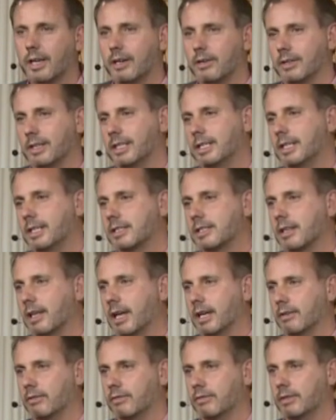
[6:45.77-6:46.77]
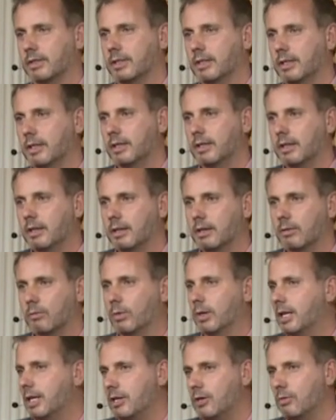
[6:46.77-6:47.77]
out in his life.
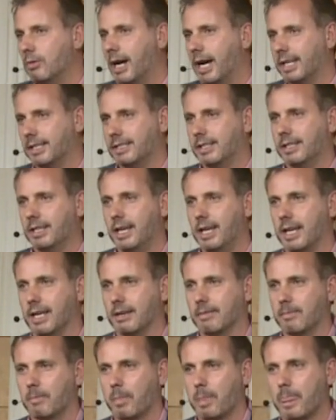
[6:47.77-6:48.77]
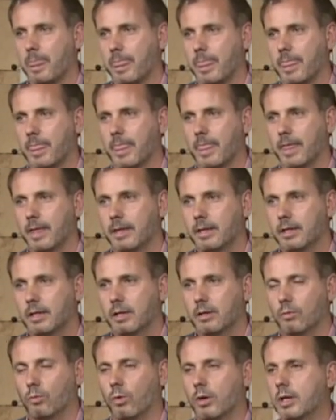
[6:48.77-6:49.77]
Where are you at today?
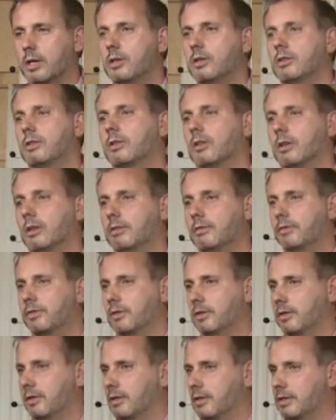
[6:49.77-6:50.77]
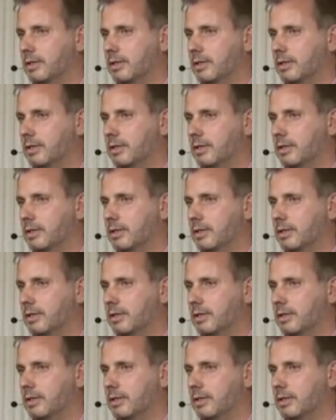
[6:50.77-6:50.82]
What are you going through